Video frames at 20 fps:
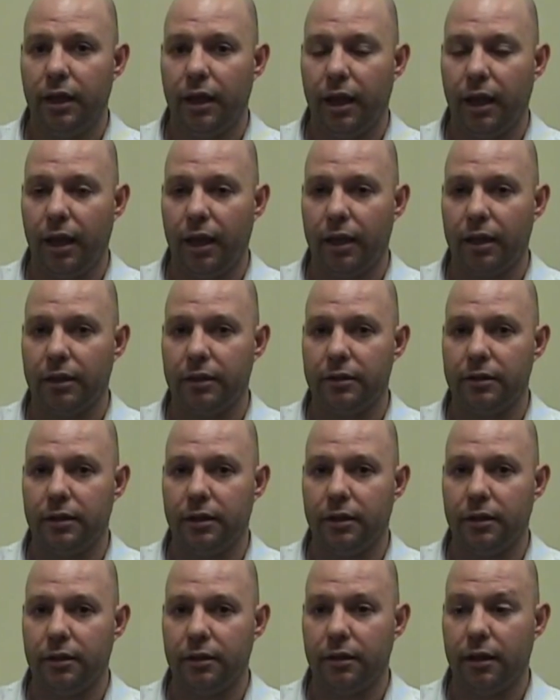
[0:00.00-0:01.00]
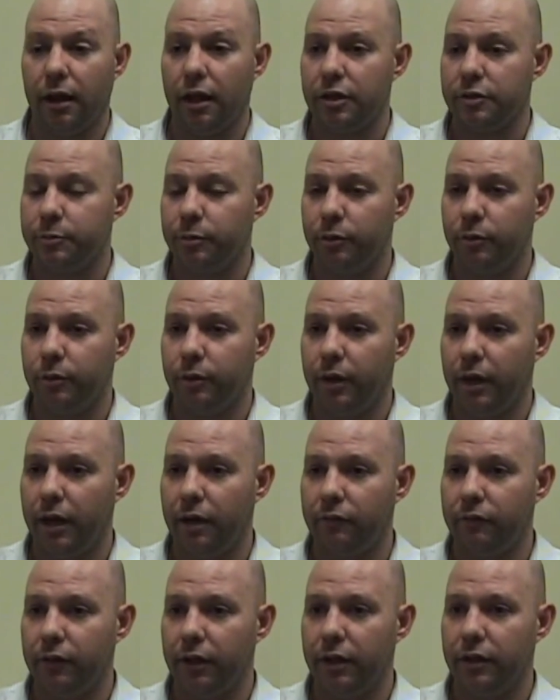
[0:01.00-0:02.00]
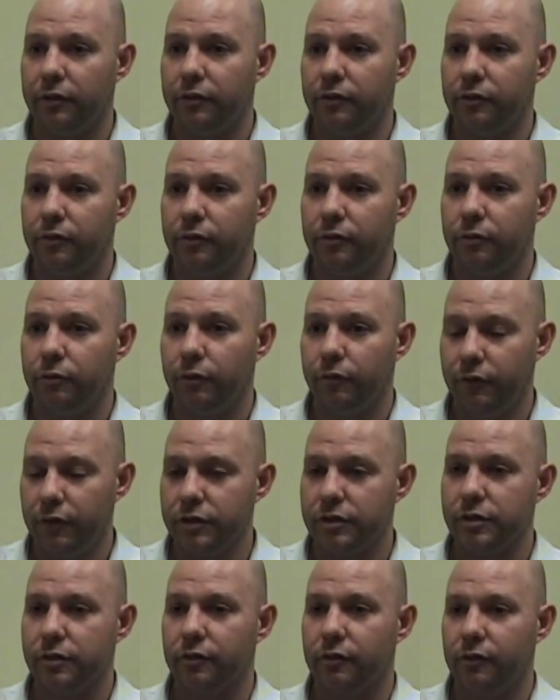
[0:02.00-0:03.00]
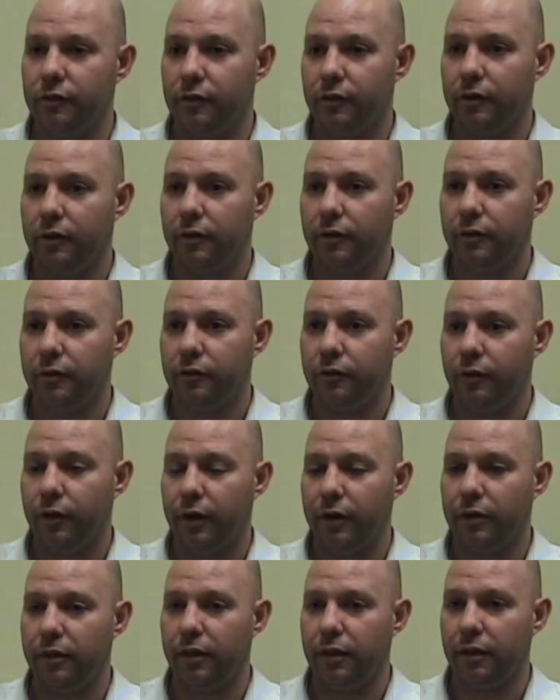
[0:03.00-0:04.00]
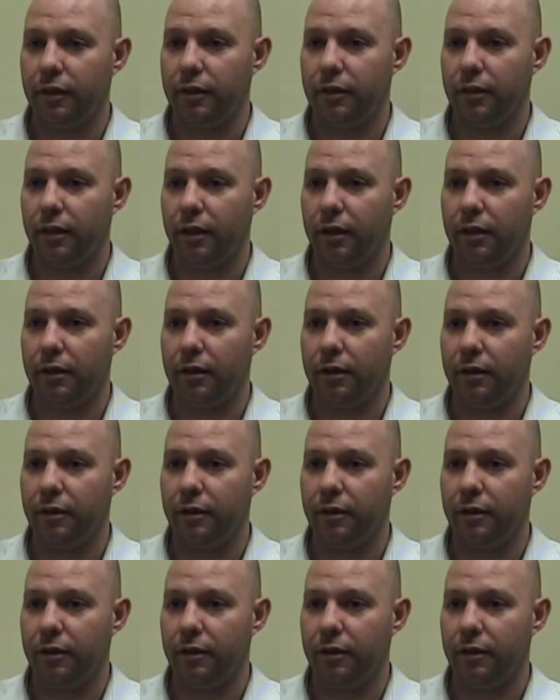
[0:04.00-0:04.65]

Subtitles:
and the hospital will have less revisions. So I think that